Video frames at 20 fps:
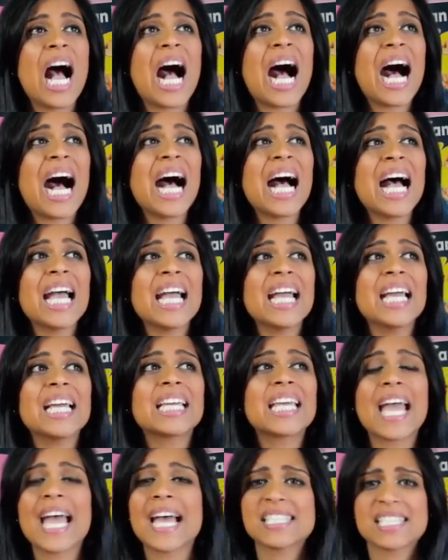
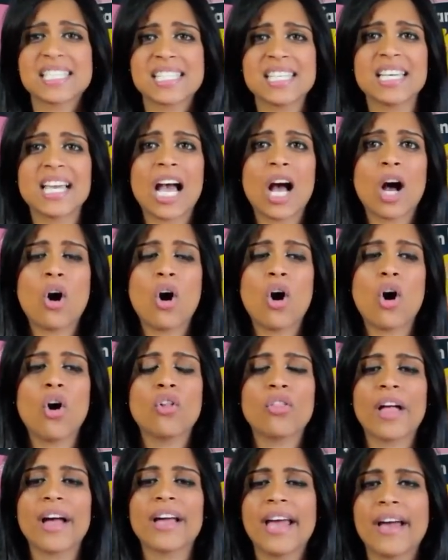I can't see how
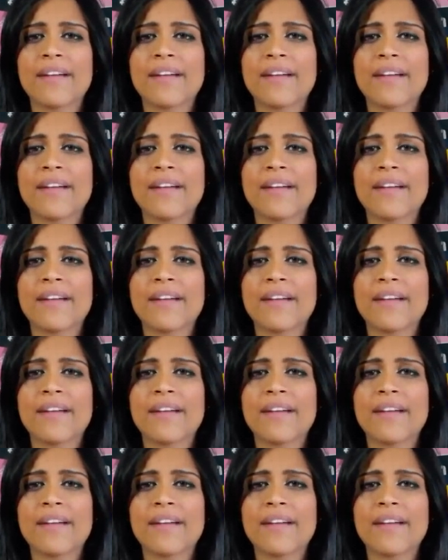all that